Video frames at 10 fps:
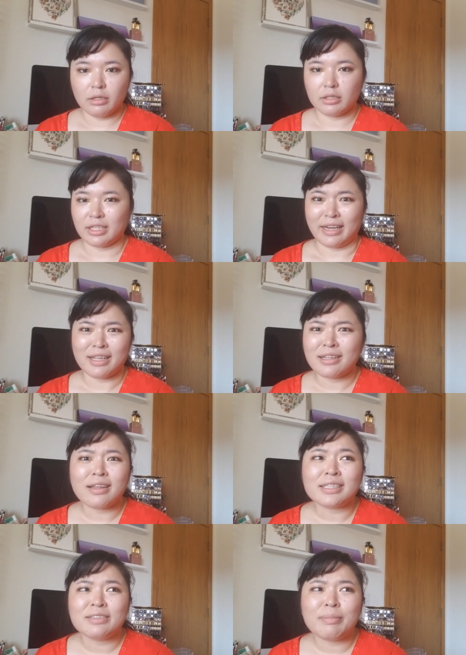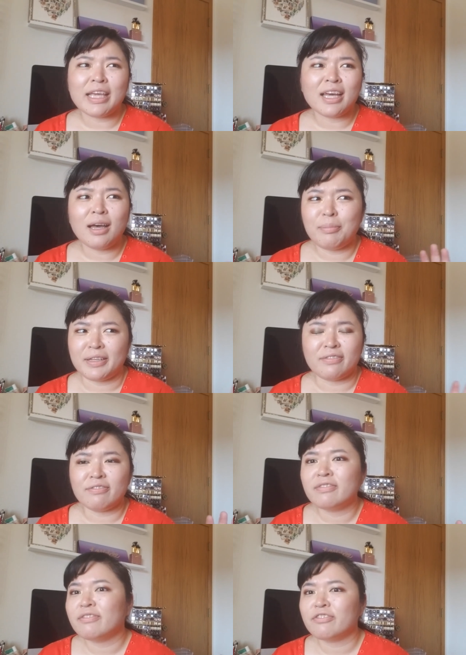getting lots of makeup
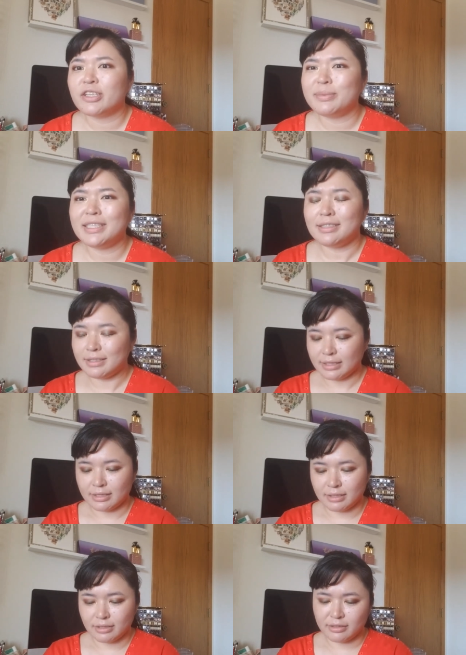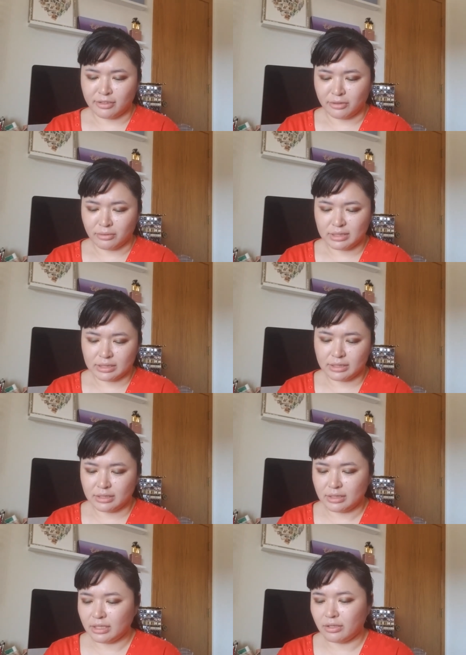and freebies and, you know, just
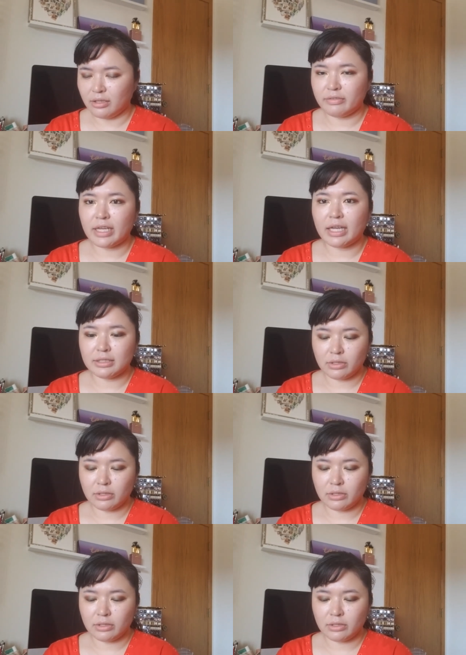seeing all of that.